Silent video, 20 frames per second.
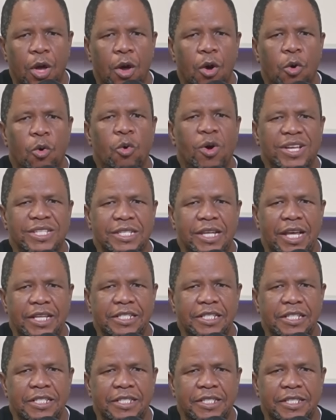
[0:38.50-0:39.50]
who was
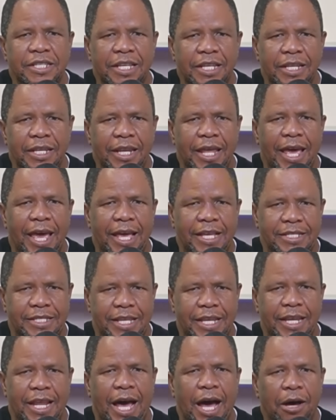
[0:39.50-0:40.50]
largely seen as
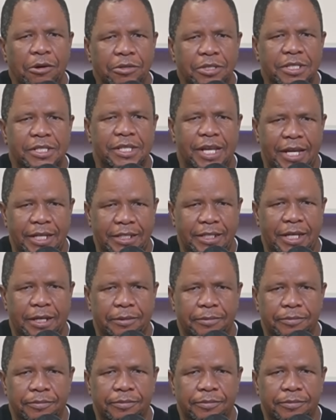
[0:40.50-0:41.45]
an outsider.